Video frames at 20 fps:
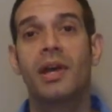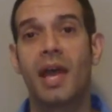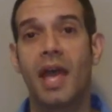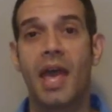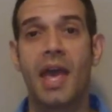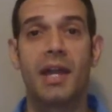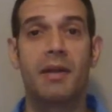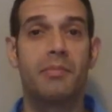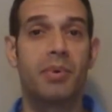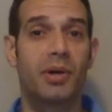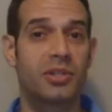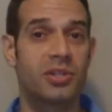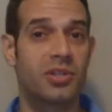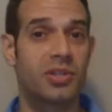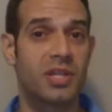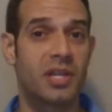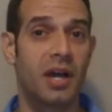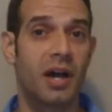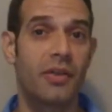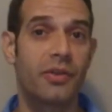and a bunch of
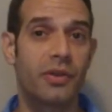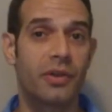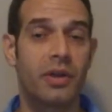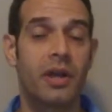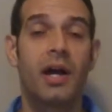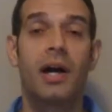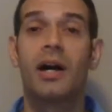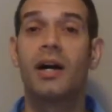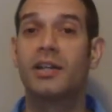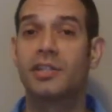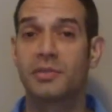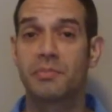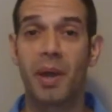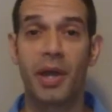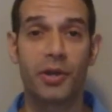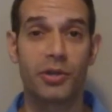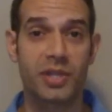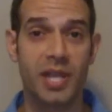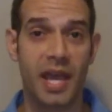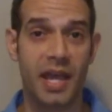the other
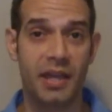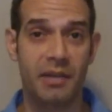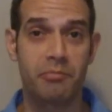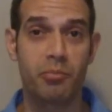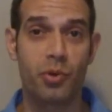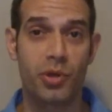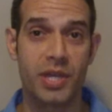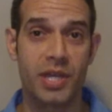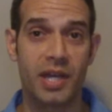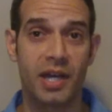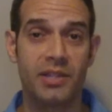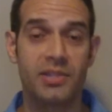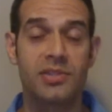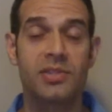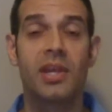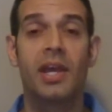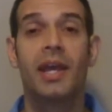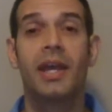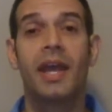spider tech pre-cuts,